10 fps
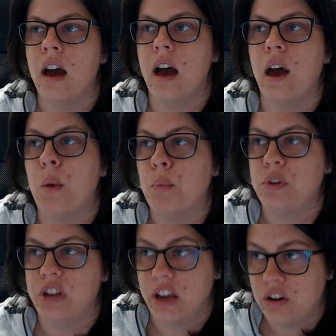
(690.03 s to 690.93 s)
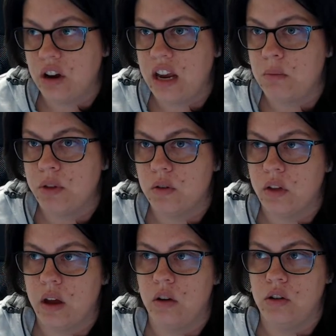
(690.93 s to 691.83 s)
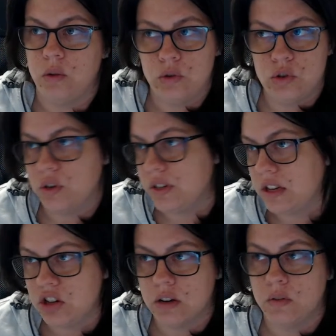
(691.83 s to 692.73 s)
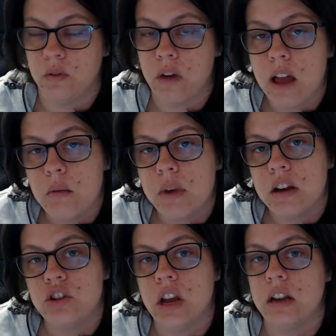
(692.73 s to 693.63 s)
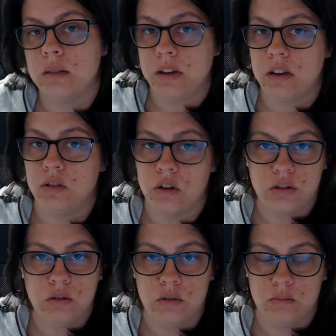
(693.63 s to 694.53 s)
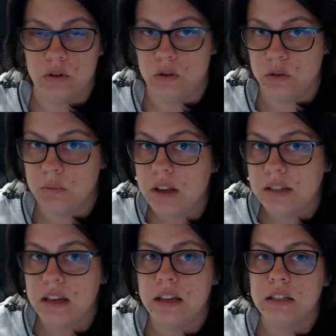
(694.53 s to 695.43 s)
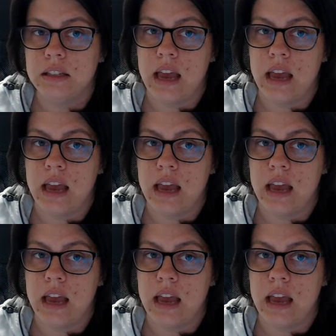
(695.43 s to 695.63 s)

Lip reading: which I agreed. But they're like, you should just get checked for viral meningitis because you're on 2 immunosuppressants,